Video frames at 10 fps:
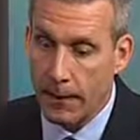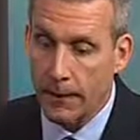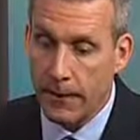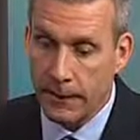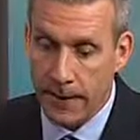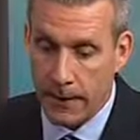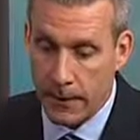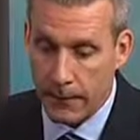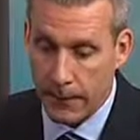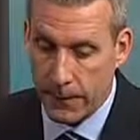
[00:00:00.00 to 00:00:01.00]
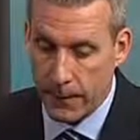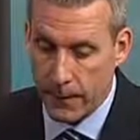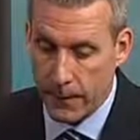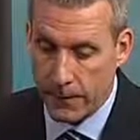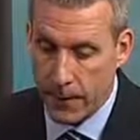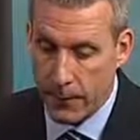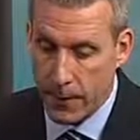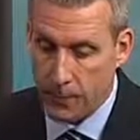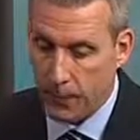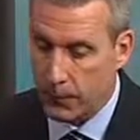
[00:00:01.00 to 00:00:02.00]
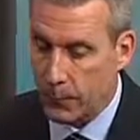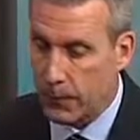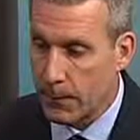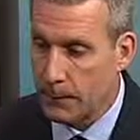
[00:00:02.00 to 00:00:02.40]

Let's say that the process was